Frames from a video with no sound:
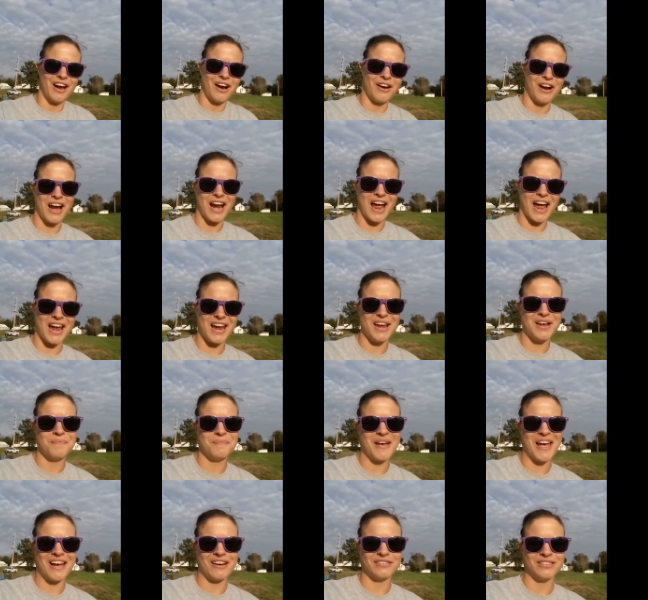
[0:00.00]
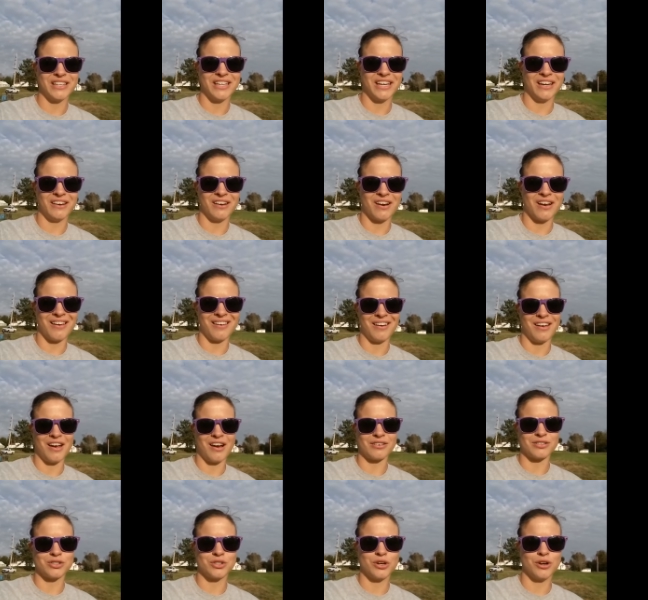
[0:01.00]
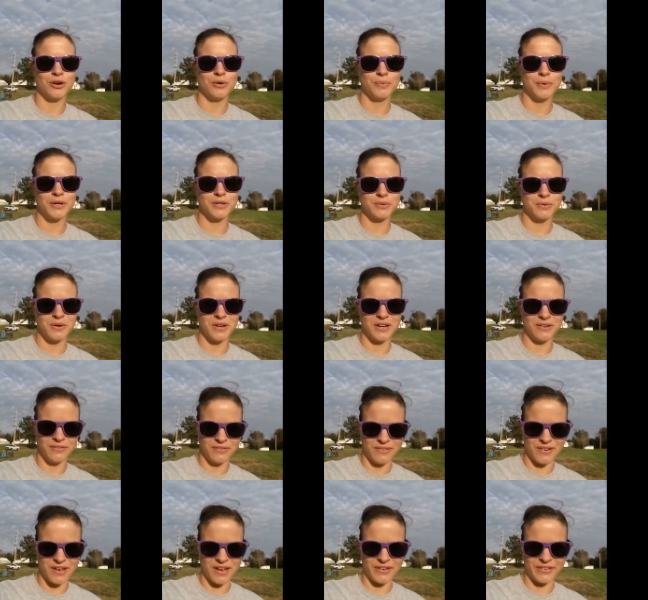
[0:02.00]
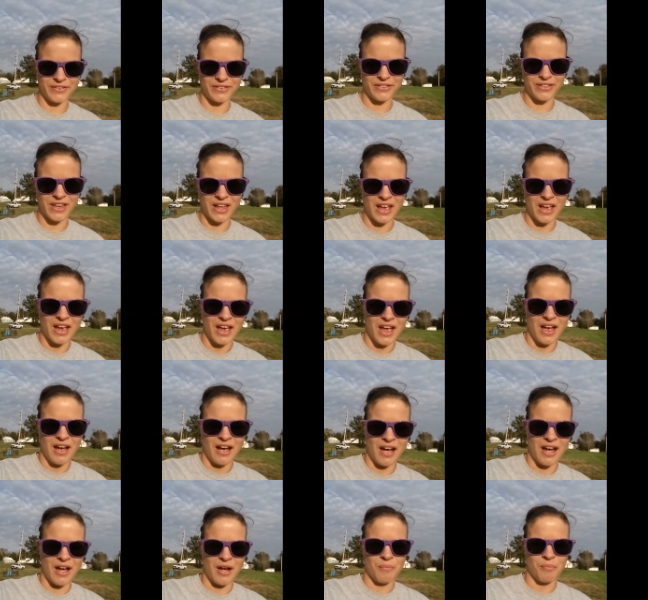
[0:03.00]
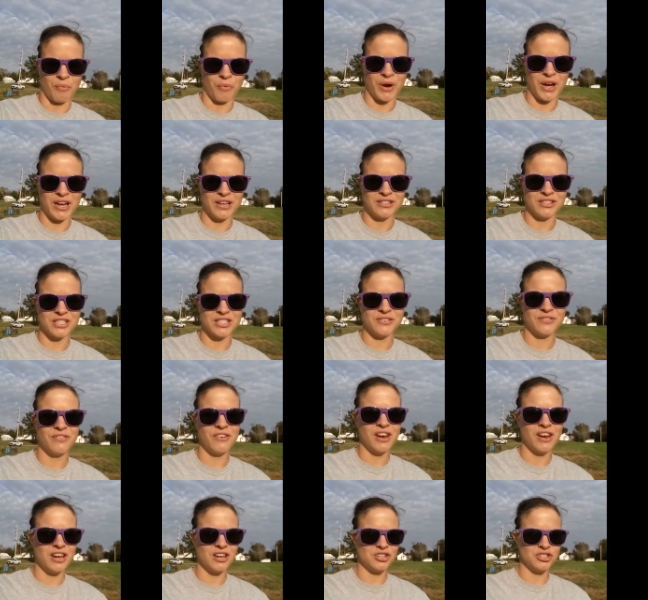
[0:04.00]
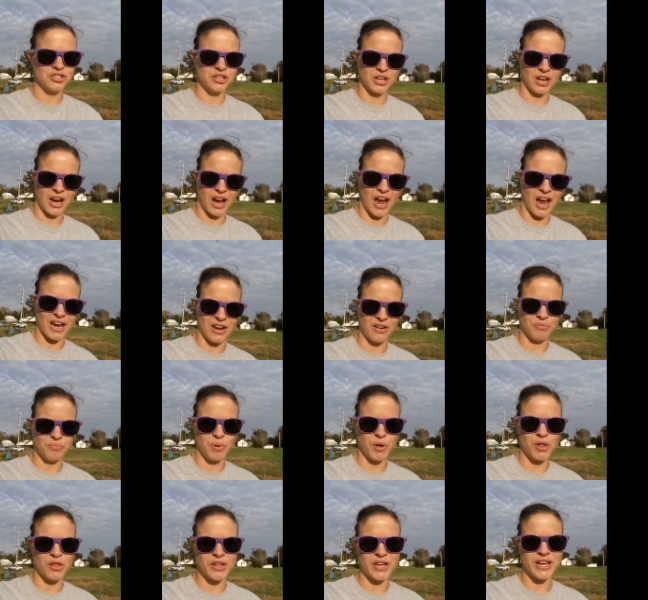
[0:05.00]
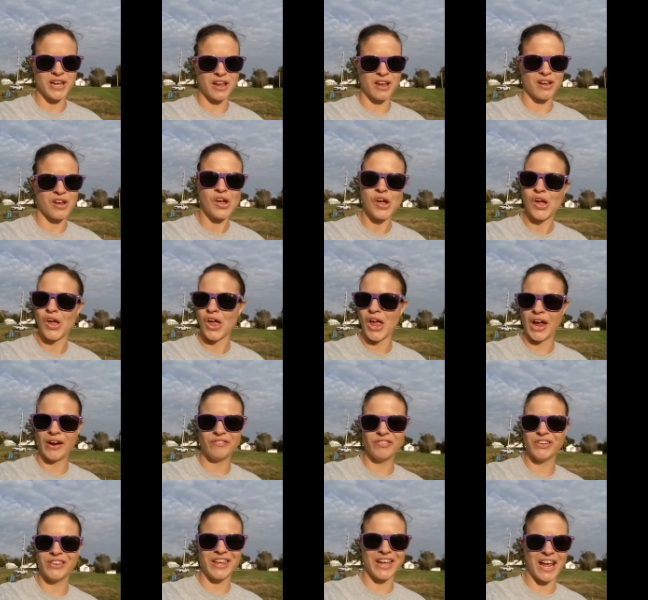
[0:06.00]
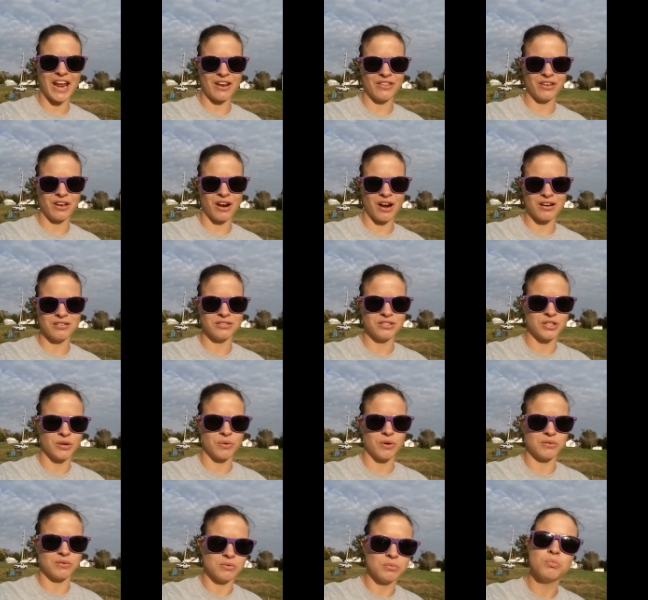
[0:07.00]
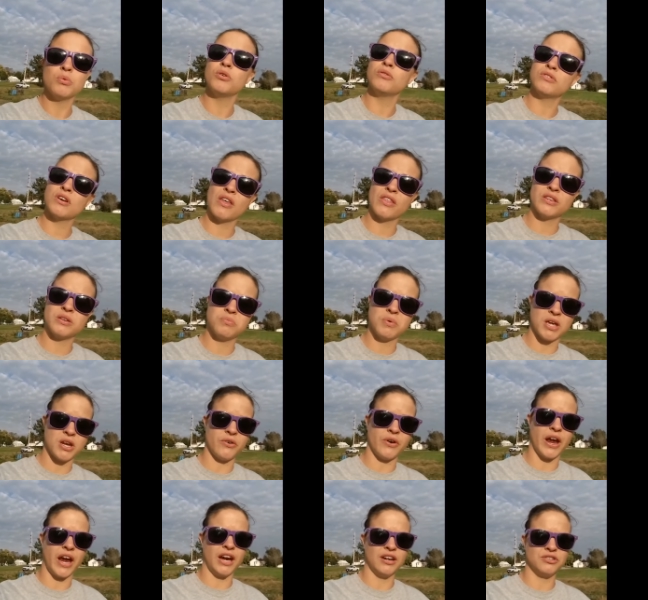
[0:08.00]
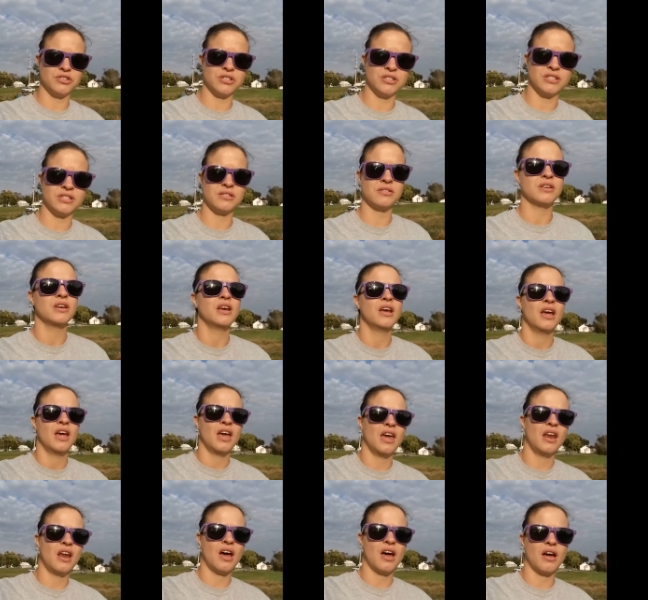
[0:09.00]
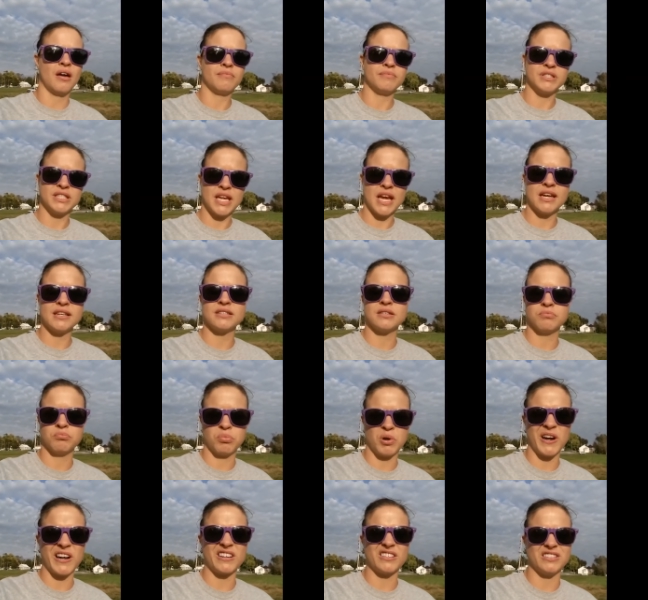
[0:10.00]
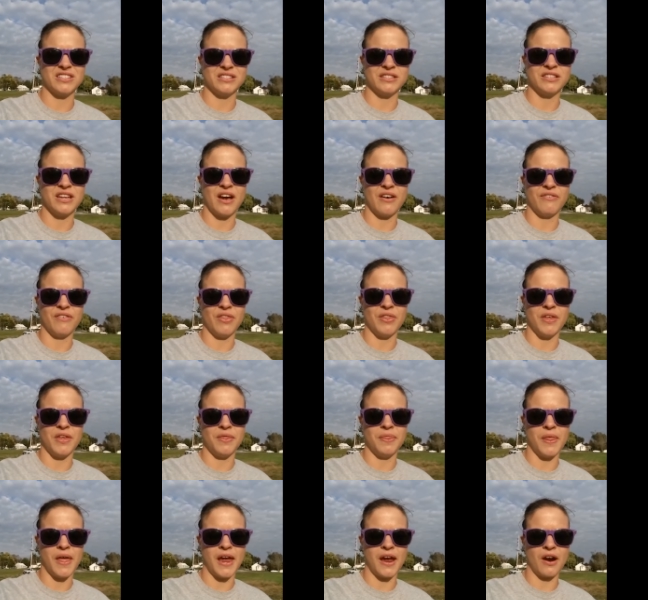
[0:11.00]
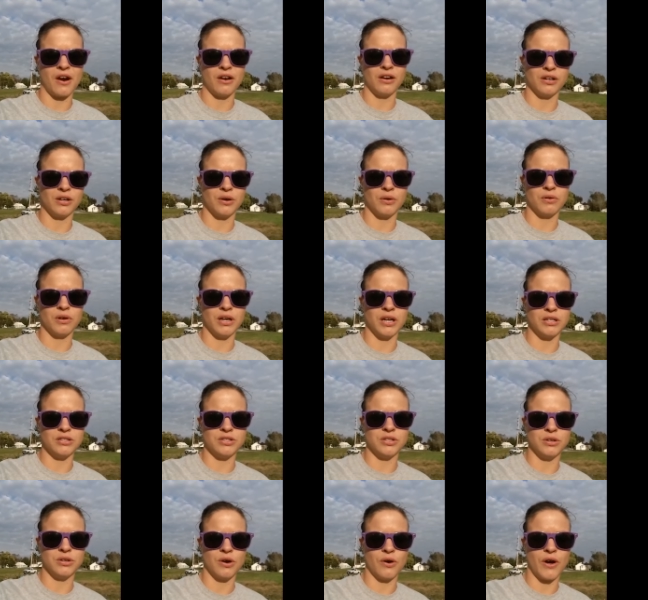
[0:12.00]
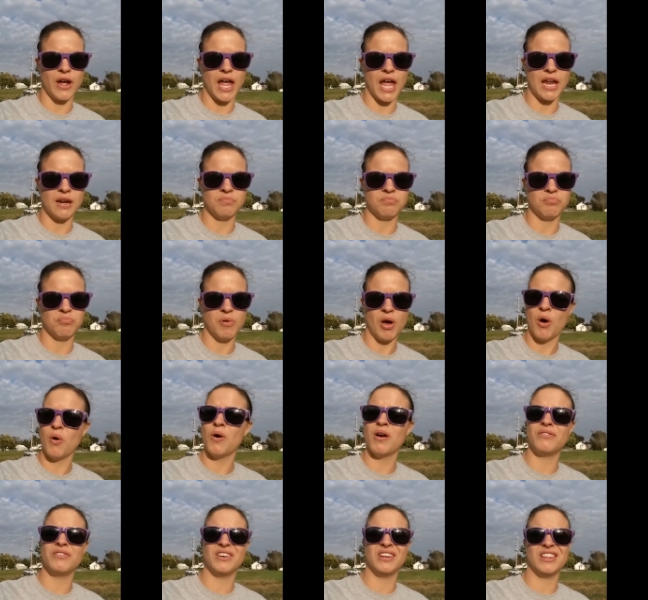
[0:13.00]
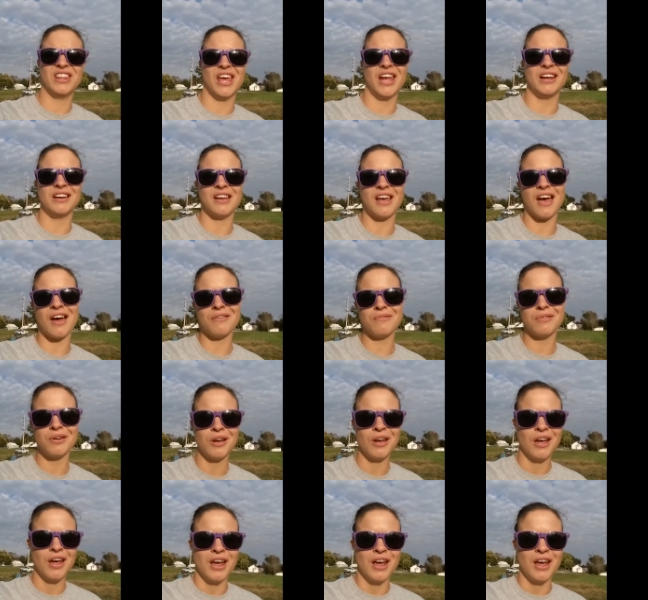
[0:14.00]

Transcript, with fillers: All right, I am out here on October 25th. Um, we just finished kind of pulling everything out of the garden. So we removed all the tomato cages, and um, stakes and bricks and stuff and then they are going to go ahead and mow everything down.